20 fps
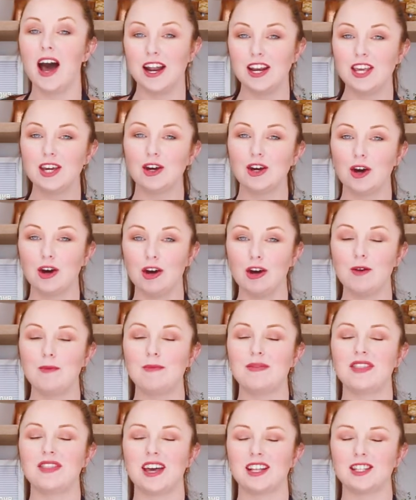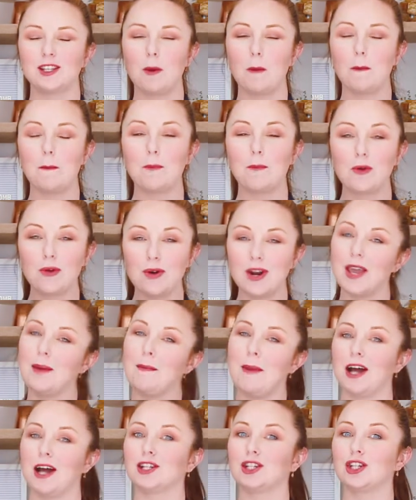a honeycomb that's pretty
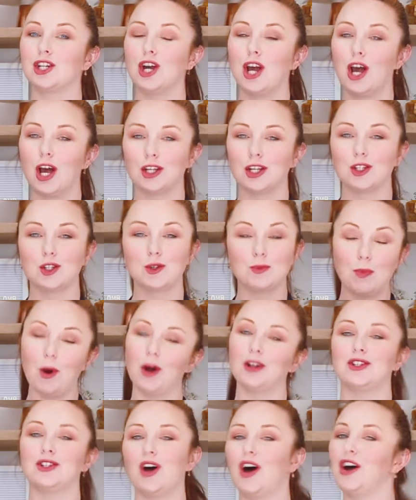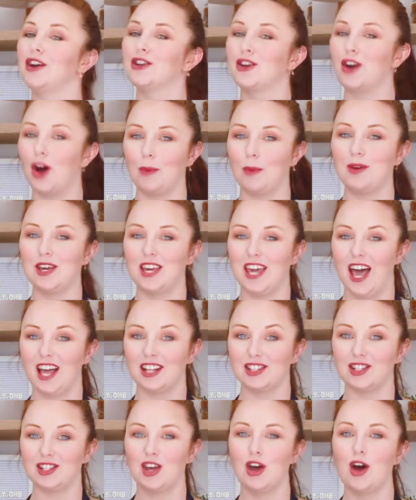much a spot-on
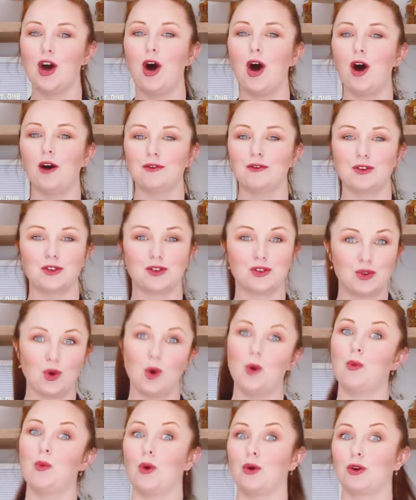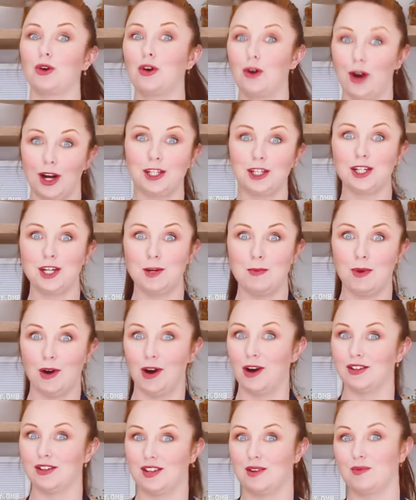copycat of the store-bought crunchy
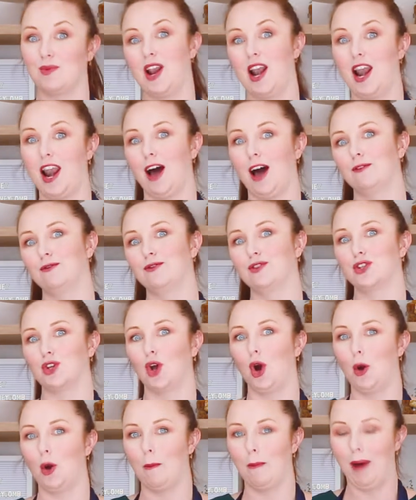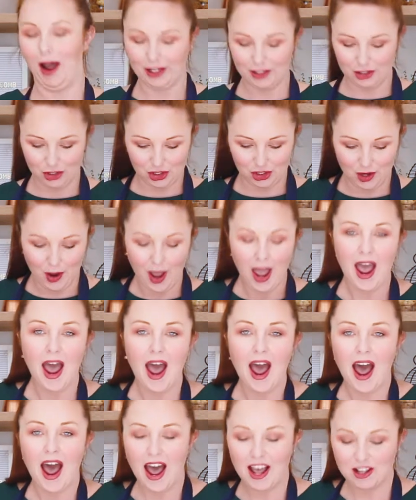bars that we love so much.
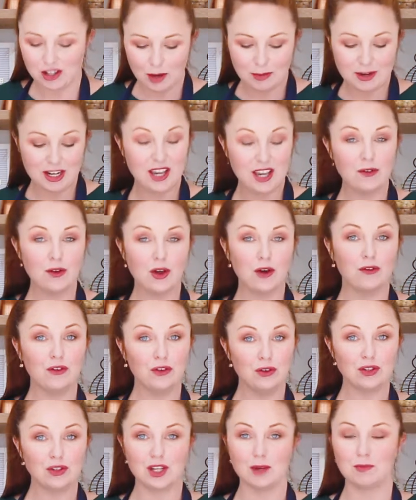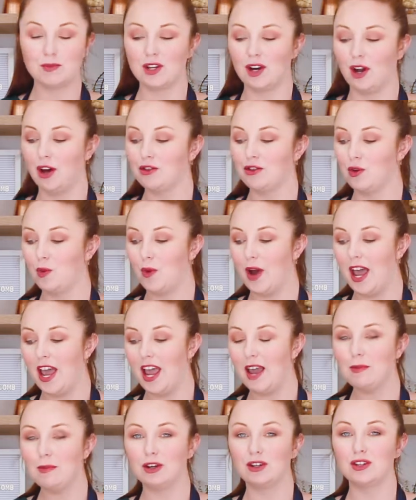And so I'm going to give you a few tips along the
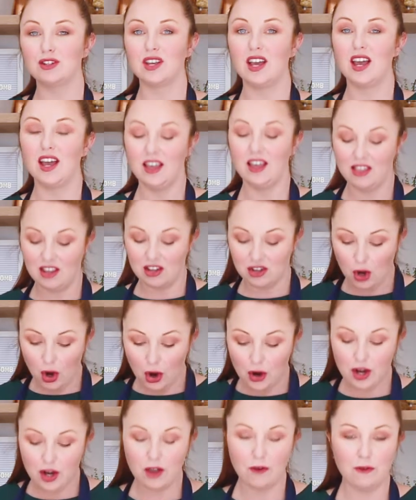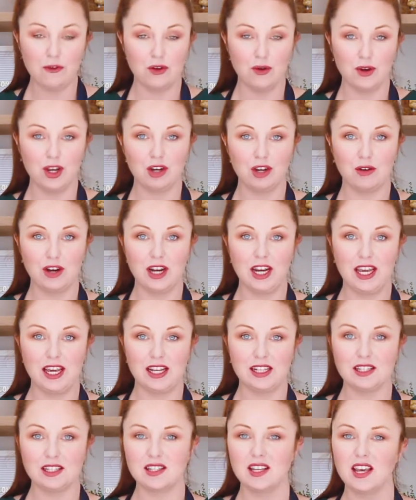way because there's only a few
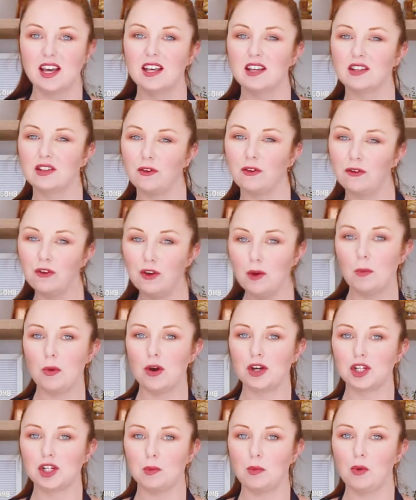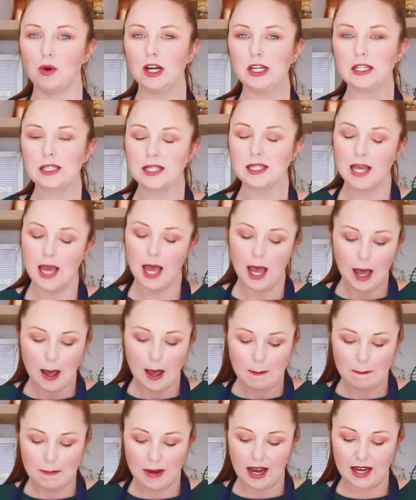ingredients, there's a few pressure points,
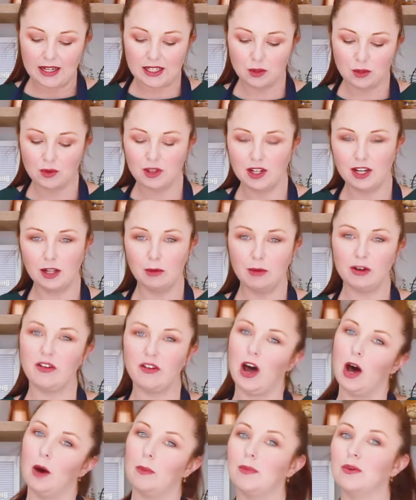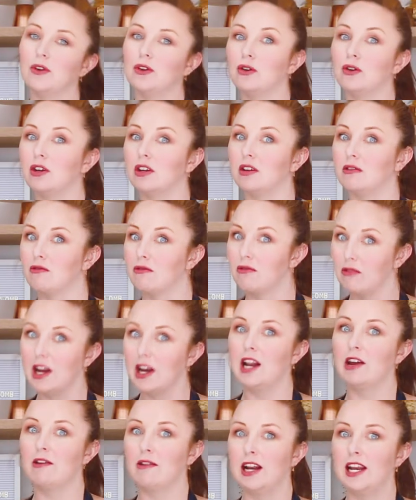but with a little bit of help, you can
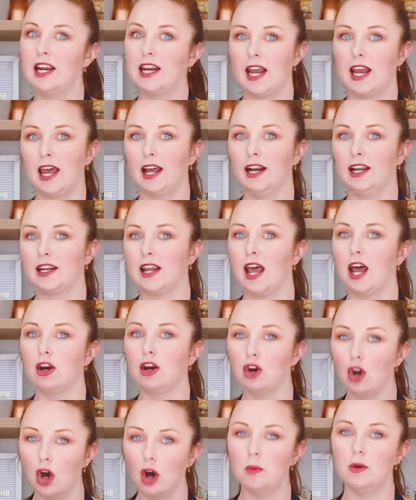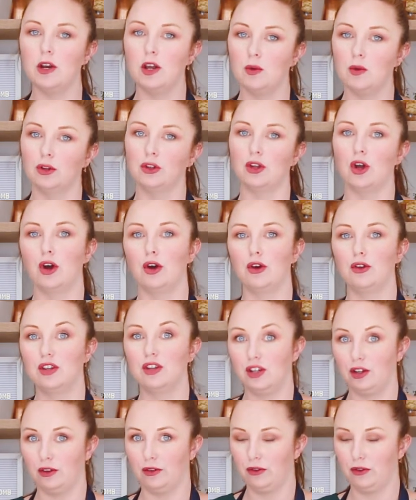really nail it and nobody will know the